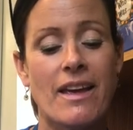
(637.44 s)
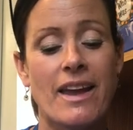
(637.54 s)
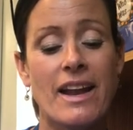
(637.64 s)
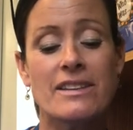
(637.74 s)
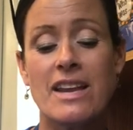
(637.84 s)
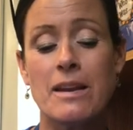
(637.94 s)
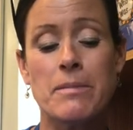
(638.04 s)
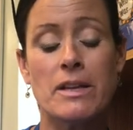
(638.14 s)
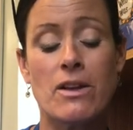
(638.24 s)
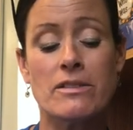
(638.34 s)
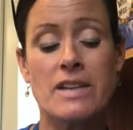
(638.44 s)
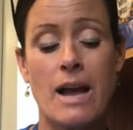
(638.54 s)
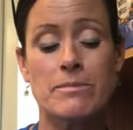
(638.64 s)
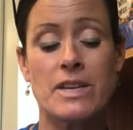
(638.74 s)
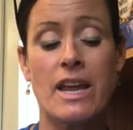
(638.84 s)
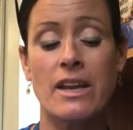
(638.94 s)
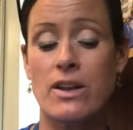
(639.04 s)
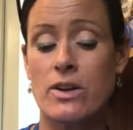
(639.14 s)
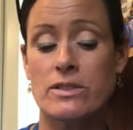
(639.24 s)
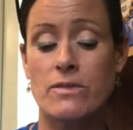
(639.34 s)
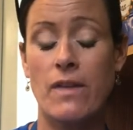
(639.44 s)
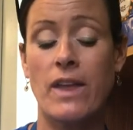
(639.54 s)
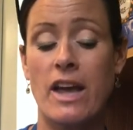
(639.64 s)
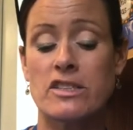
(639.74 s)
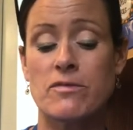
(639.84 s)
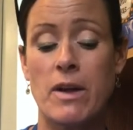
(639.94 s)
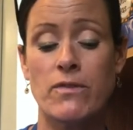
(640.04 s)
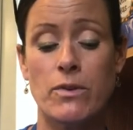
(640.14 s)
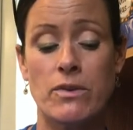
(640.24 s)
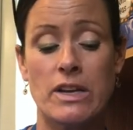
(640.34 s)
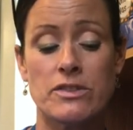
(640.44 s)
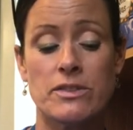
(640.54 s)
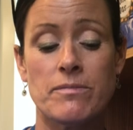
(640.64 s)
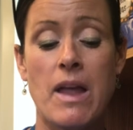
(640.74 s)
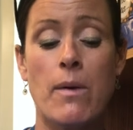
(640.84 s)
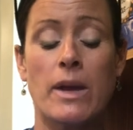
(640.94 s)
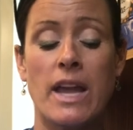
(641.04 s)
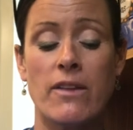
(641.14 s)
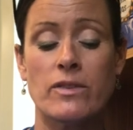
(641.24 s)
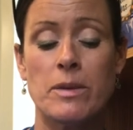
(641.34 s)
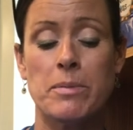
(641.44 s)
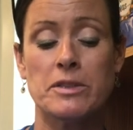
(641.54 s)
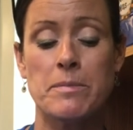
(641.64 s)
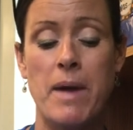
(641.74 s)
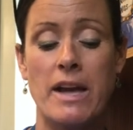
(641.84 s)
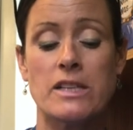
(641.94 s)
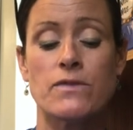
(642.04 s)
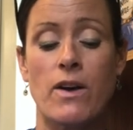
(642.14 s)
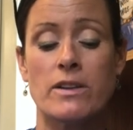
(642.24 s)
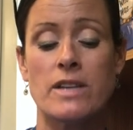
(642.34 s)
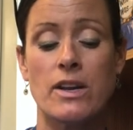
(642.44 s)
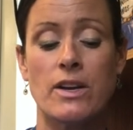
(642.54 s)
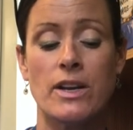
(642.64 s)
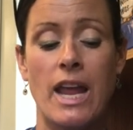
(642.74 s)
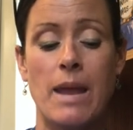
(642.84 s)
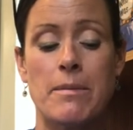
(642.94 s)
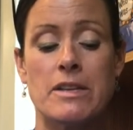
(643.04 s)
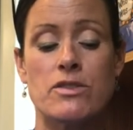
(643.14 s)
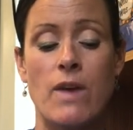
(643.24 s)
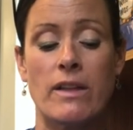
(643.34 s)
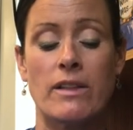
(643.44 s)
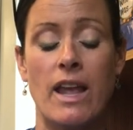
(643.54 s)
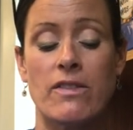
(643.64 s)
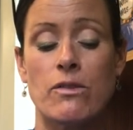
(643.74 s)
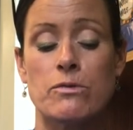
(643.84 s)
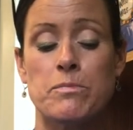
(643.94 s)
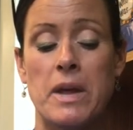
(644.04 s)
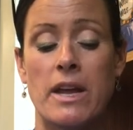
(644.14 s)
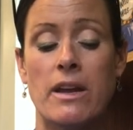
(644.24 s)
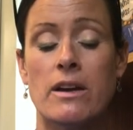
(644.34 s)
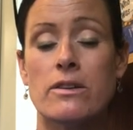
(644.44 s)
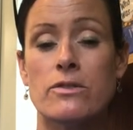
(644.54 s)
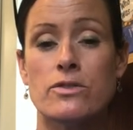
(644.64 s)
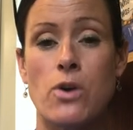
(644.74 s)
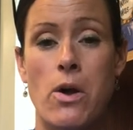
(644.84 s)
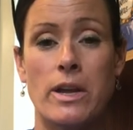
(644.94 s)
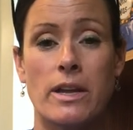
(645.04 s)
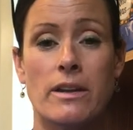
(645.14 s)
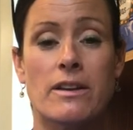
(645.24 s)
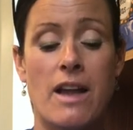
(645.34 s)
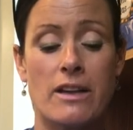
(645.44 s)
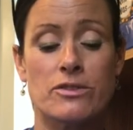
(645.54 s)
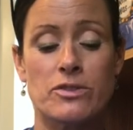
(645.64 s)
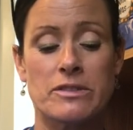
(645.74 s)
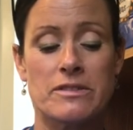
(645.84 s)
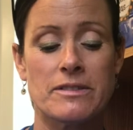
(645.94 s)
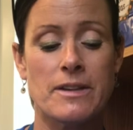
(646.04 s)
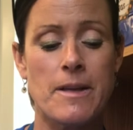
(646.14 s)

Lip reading: It had taken me a long time to get it hooked around the edge of my food dish. Now I carefully pulled it back as far as I could, aiming directly at those big, doggy nostrils.